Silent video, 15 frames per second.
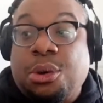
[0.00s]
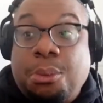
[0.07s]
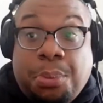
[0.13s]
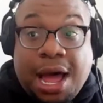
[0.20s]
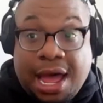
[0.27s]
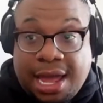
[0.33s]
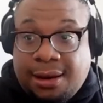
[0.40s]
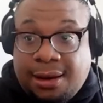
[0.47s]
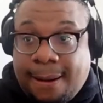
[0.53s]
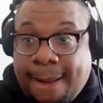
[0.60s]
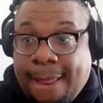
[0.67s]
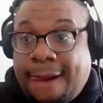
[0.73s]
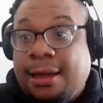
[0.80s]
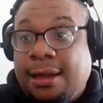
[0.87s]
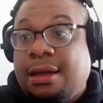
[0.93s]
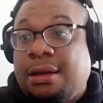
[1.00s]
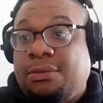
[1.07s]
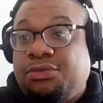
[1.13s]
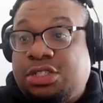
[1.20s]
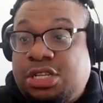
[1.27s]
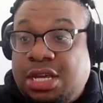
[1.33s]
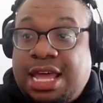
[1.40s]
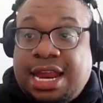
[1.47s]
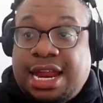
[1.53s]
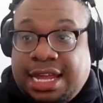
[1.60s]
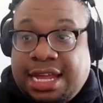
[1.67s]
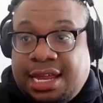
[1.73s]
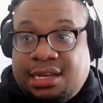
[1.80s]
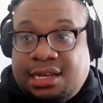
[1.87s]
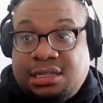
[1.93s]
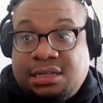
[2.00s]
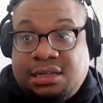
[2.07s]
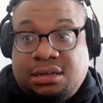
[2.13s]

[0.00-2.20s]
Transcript: But to that end,